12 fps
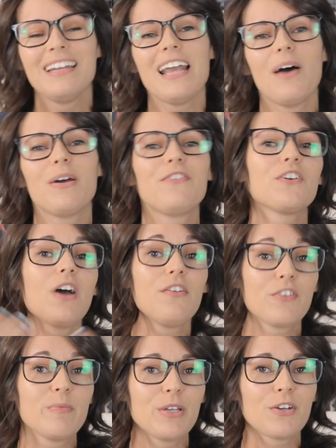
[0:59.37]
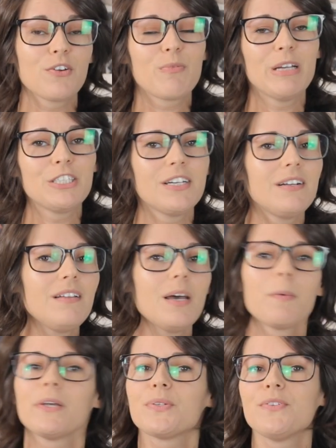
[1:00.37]
Now, if you're unfamiliar with my channel,
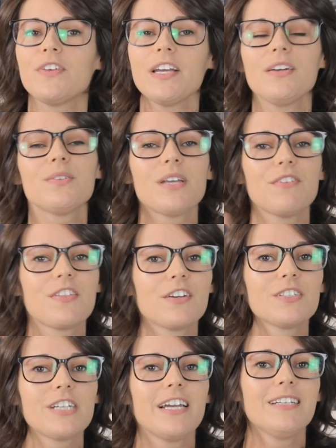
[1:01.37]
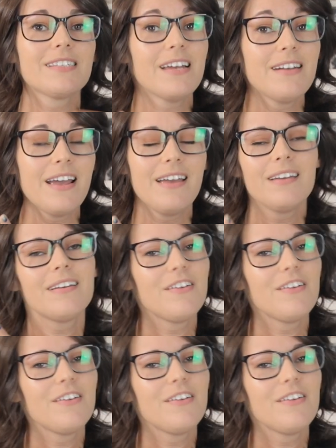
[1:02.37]
I post new videos every Thursday and Sunday.